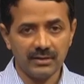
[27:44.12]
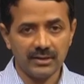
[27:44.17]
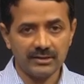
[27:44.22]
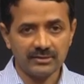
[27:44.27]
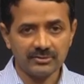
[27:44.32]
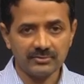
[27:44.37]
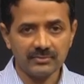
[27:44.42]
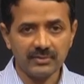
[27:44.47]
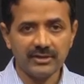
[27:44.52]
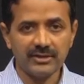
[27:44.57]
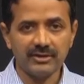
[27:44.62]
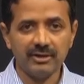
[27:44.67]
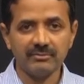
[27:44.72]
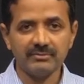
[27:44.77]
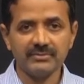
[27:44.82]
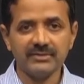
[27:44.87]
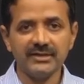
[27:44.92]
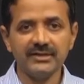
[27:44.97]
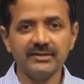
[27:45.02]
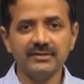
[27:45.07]
autosomal
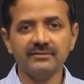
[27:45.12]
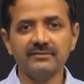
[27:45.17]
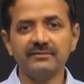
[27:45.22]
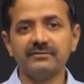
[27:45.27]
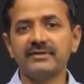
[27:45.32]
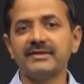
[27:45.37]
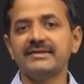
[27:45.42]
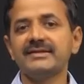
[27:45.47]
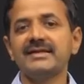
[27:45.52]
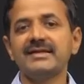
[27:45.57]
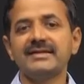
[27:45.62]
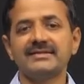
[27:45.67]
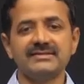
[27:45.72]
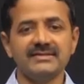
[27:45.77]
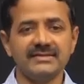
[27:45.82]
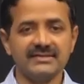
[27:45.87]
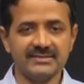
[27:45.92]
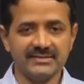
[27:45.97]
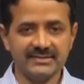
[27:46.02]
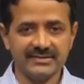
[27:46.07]
dominant. Fragile
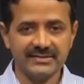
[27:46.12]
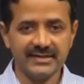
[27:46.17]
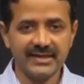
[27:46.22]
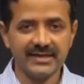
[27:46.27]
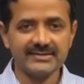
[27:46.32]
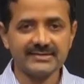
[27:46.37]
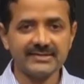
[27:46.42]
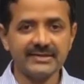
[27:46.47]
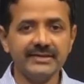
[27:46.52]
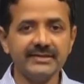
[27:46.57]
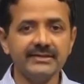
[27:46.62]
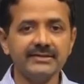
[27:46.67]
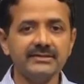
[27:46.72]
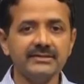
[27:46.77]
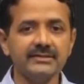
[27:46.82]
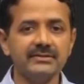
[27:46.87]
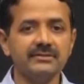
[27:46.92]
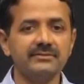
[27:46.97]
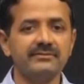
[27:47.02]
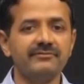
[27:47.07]
X is X
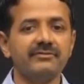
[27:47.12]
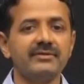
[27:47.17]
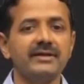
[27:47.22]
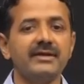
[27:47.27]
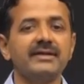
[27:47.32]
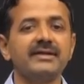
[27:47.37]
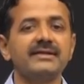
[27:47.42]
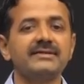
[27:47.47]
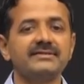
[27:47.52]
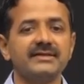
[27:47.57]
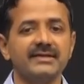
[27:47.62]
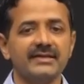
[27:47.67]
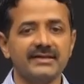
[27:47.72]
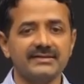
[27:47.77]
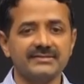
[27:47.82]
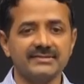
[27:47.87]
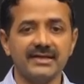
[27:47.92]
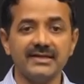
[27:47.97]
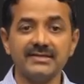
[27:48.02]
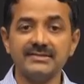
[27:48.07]
linked, Friedrich's
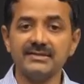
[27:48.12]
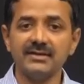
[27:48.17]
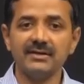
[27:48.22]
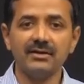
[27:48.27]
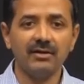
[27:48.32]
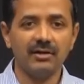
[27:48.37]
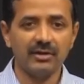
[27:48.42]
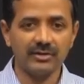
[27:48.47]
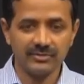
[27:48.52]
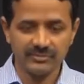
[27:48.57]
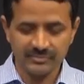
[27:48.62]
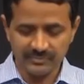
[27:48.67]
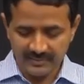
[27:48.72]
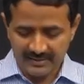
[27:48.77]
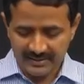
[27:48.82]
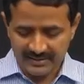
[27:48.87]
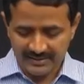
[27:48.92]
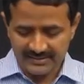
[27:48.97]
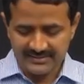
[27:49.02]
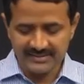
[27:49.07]
ataxia is
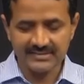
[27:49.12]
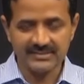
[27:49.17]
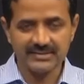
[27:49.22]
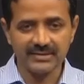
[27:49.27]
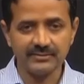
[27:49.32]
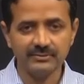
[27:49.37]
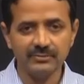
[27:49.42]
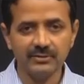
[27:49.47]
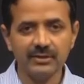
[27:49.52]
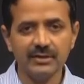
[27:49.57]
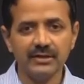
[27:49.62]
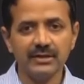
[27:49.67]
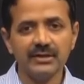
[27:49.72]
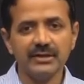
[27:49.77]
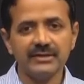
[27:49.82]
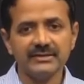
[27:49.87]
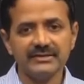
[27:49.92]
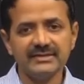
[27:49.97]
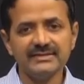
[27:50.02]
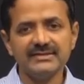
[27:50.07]
autosomal recessive.
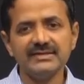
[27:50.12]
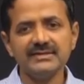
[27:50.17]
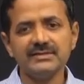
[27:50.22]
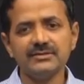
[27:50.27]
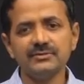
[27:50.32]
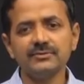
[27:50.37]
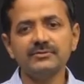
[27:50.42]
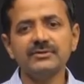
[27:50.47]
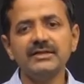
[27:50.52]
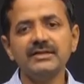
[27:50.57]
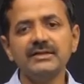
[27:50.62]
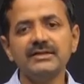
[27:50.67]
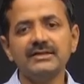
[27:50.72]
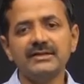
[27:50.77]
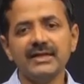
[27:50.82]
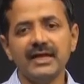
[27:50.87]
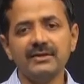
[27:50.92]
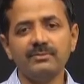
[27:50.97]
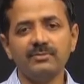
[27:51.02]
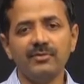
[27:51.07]
This is unique
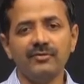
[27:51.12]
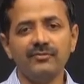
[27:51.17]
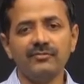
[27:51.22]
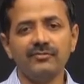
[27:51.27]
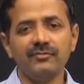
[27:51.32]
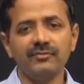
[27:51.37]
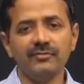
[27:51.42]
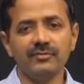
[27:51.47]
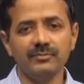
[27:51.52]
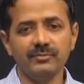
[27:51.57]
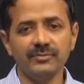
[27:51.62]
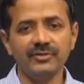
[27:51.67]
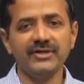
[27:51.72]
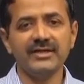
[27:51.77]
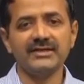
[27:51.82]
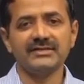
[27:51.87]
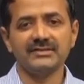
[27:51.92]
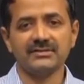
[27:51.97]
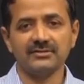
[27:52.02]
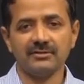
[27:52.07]
type of
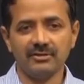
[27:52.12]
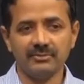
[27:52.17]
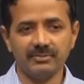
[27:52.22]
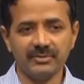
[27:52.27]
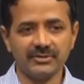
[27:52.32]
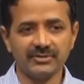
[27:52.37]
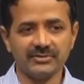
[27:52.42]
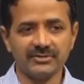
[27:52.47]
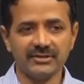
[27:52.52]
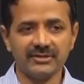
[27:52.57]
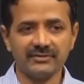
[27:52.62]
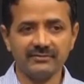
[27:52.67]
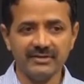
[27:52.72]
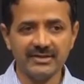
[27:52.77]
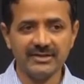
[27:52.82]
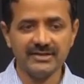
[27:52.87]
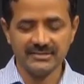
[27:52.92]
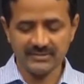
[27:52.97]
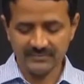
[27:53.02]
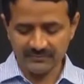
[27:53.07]
mutation or pathogenic
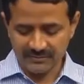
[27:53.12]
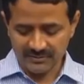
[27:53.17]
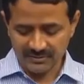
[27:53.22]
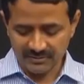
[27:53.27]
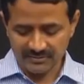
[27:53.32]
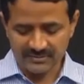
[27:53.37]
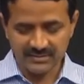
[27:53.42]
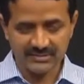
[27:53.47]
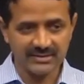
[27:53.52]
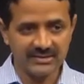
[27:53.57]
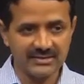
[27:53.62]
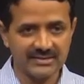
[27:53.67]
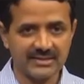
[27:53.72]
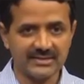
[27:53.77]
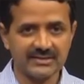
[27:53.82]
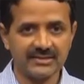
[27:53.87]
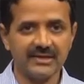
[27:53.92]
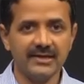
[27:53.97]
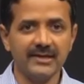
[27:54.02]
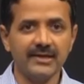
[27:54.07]
variation which causes
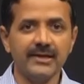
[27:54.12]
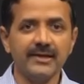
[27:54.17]
disease.